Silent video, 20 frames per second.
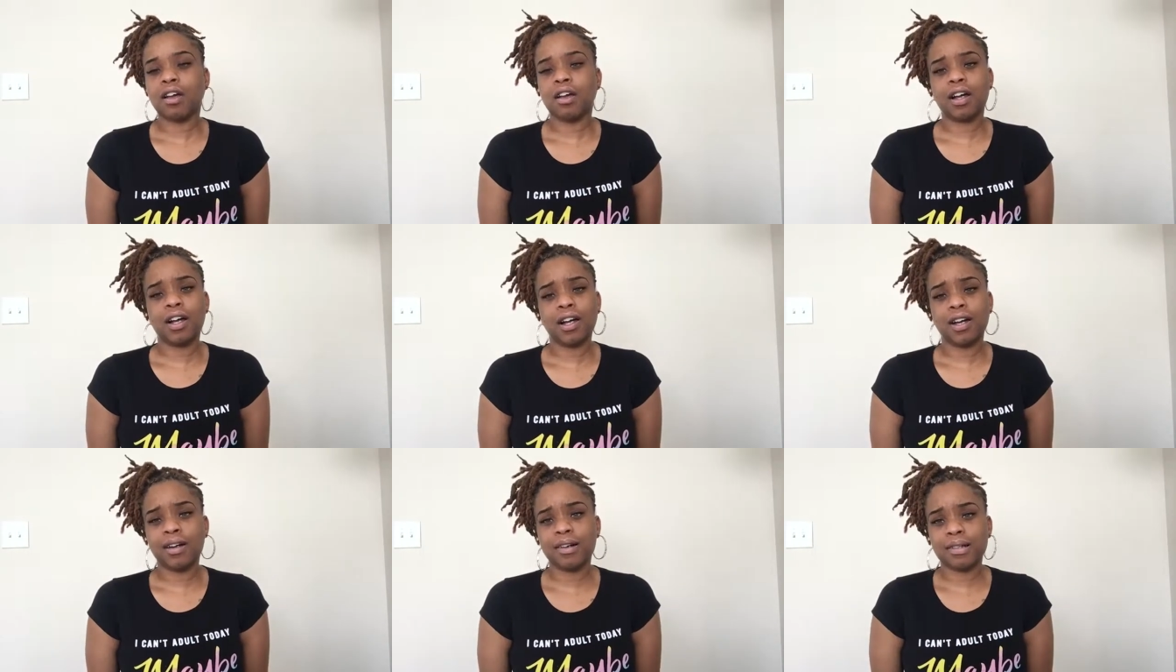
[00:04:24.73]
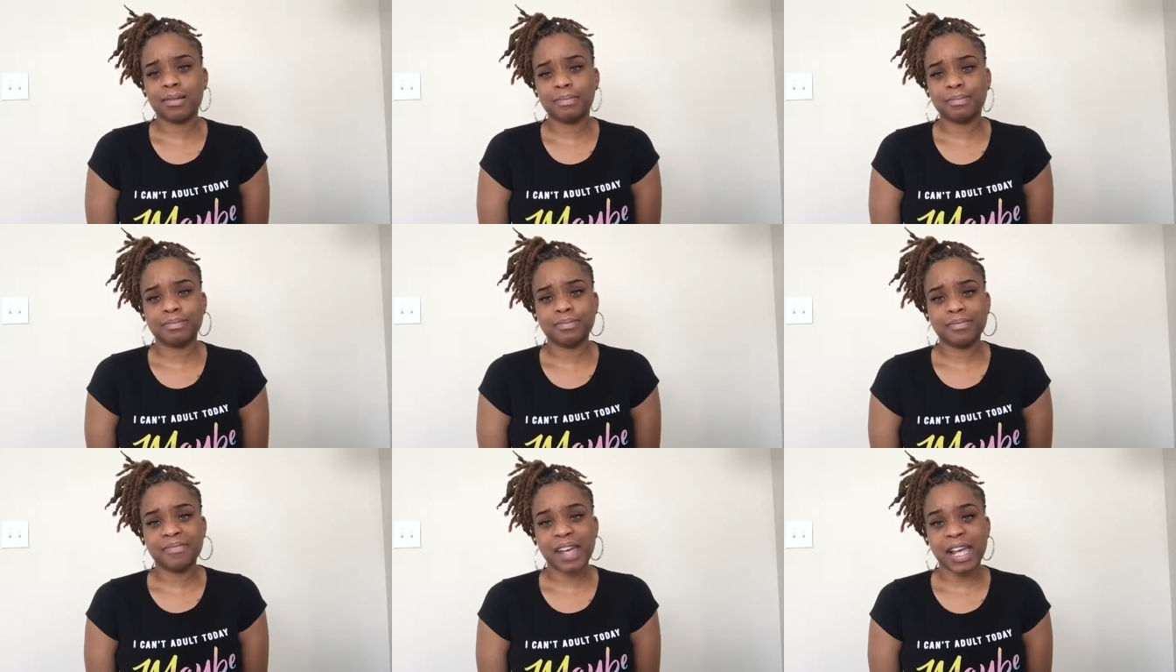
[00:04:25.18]

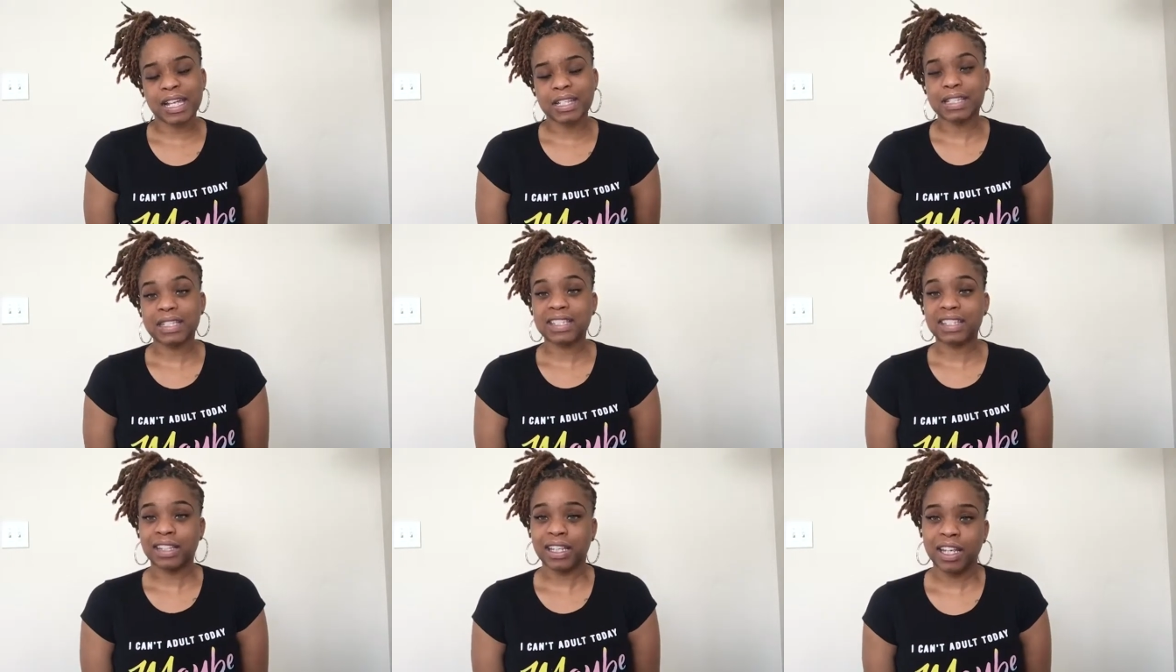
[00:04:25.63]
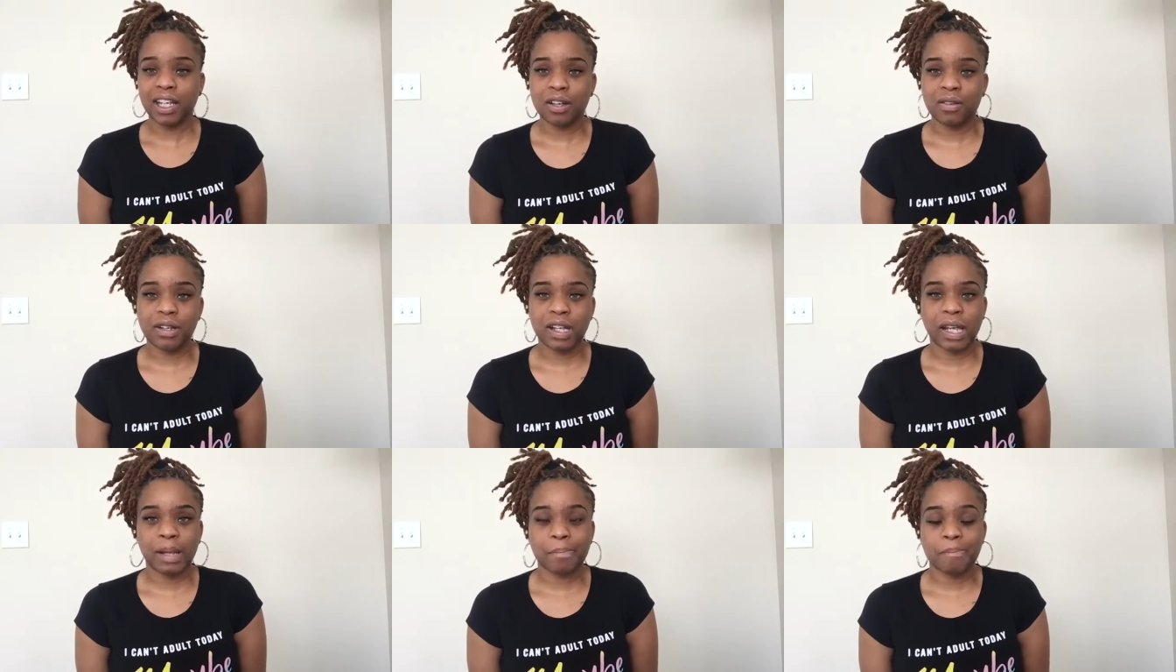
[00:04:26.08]
um, it
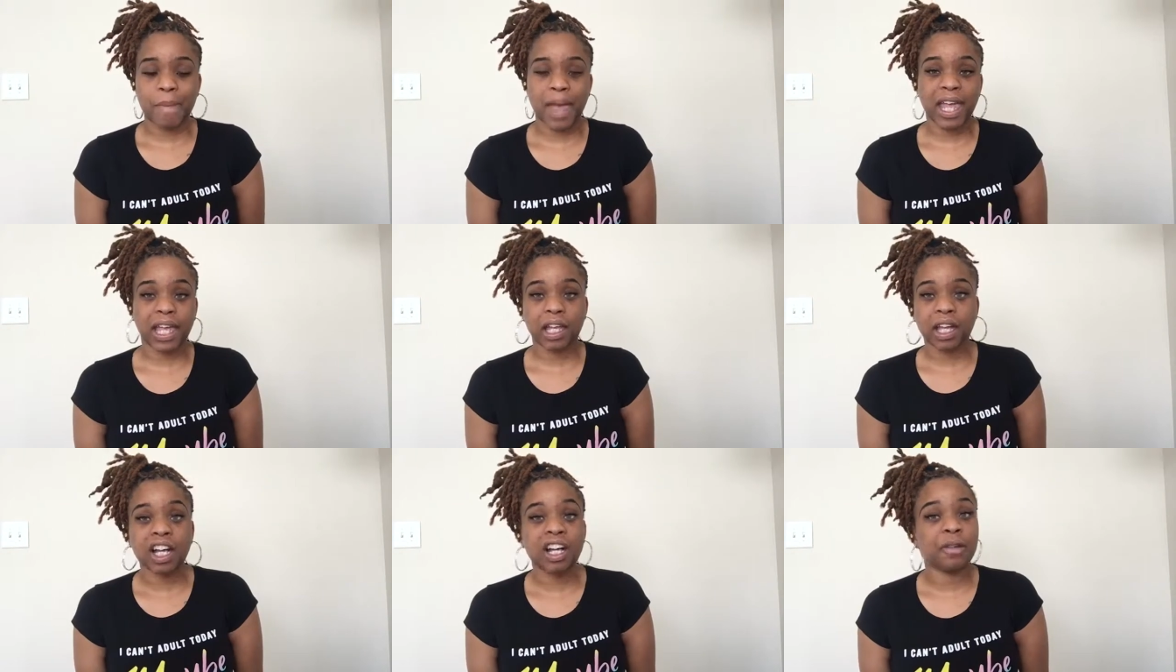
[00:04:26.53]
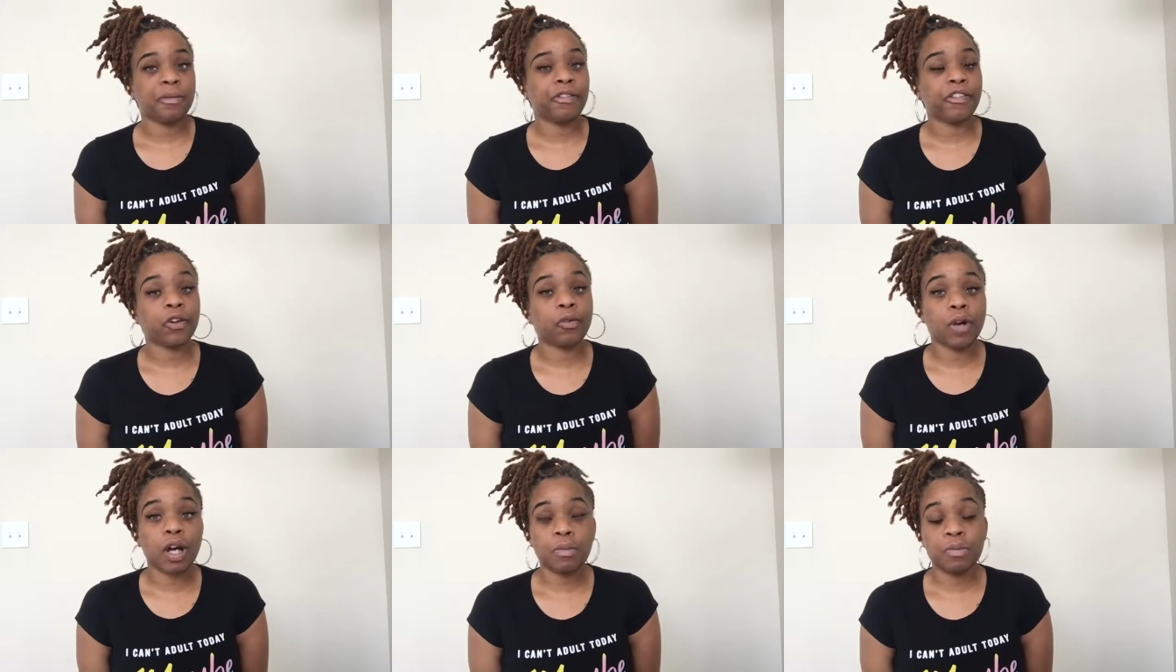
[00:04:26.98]
still didn't make up
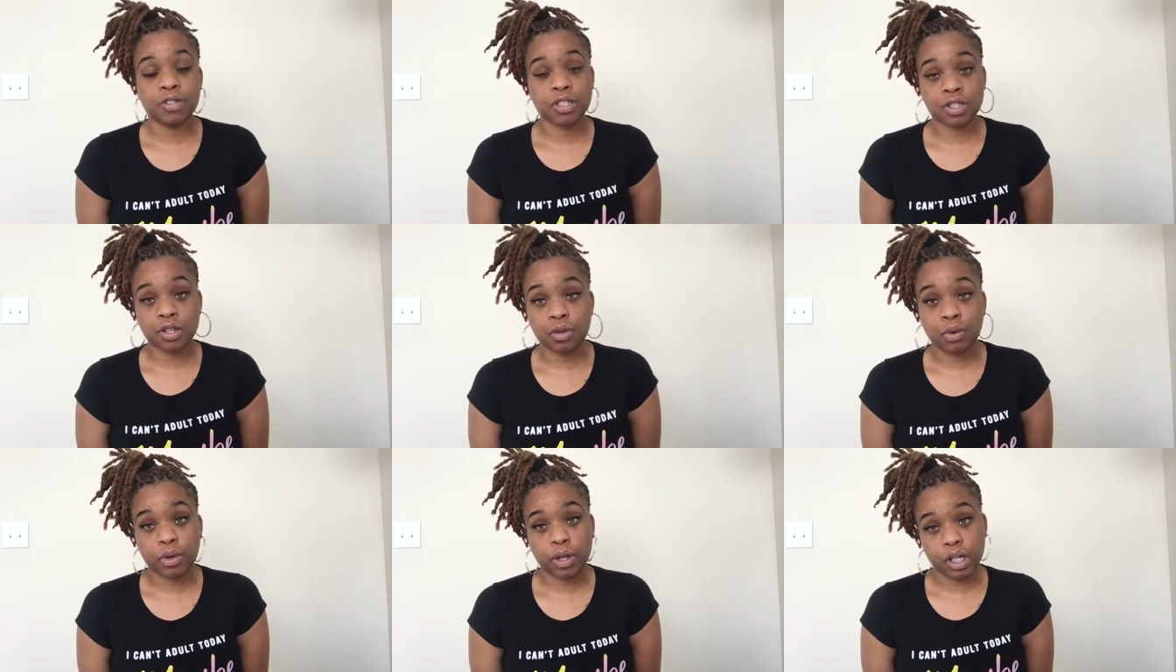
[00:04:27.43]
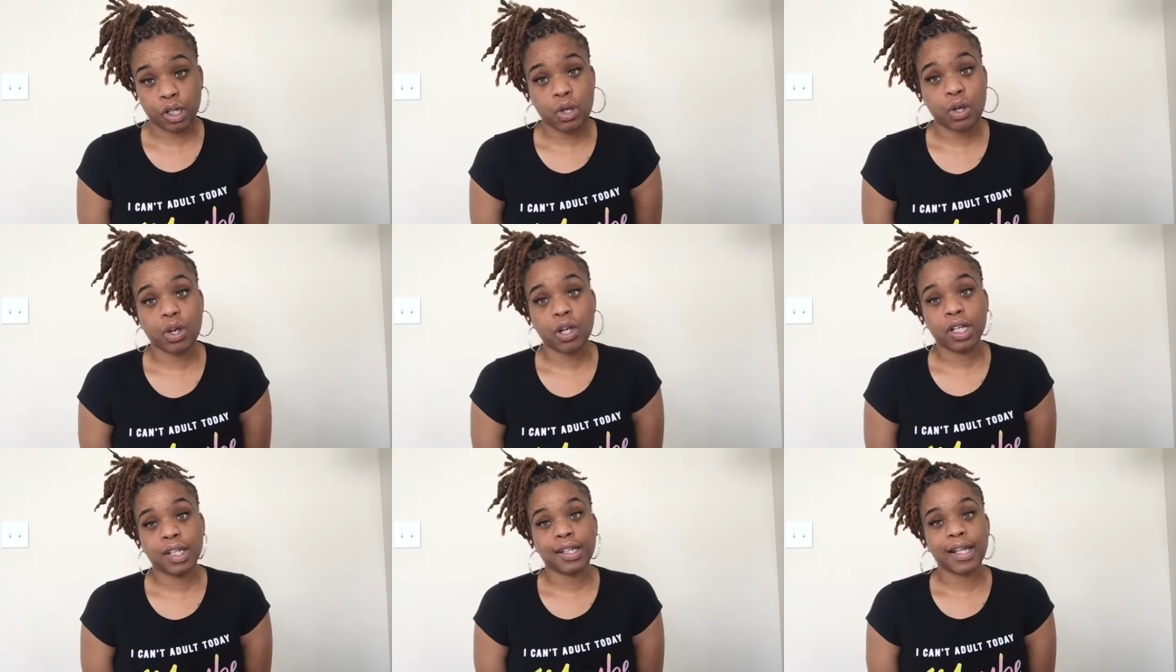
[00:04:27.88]
for what was going
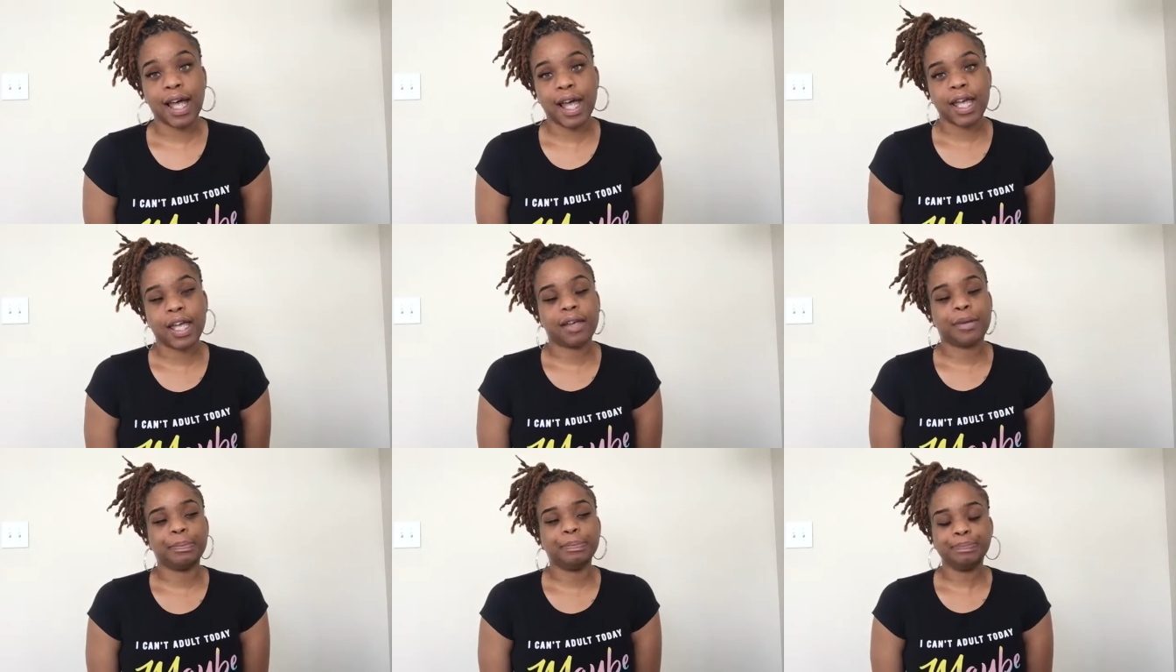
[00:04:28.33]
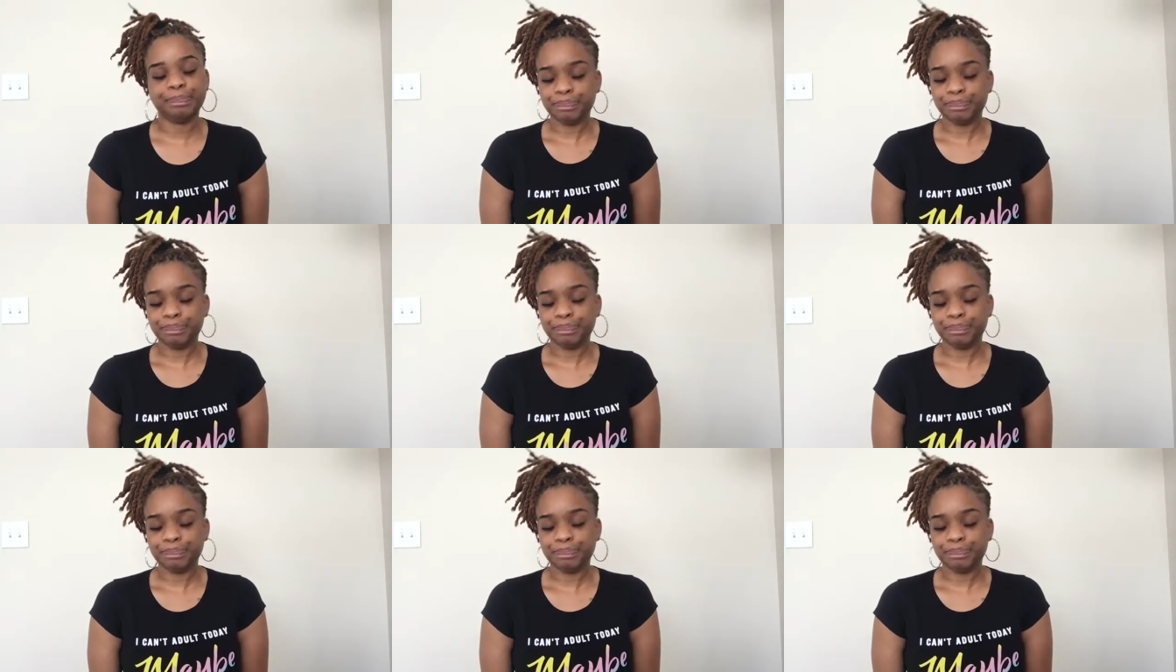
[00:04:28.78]
on. Like,